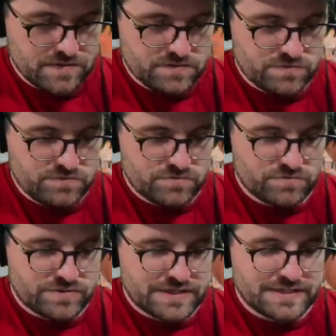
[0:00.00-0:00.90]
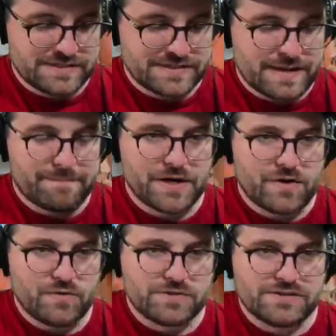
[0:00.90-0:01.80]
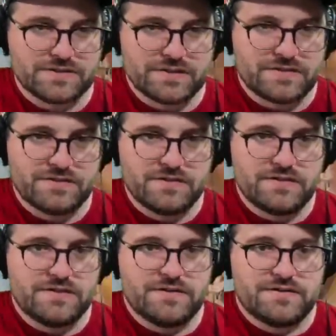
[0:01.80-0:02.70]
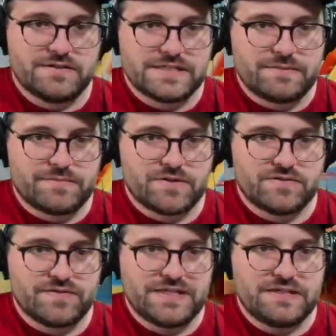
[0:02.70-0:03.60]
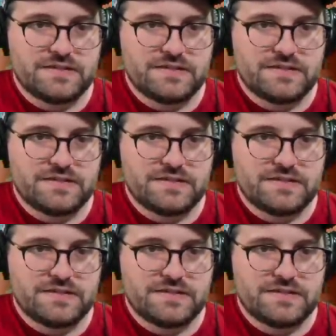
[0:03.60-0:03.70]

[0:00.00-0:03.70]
Ooh, and a Zapdos. Zapdos V.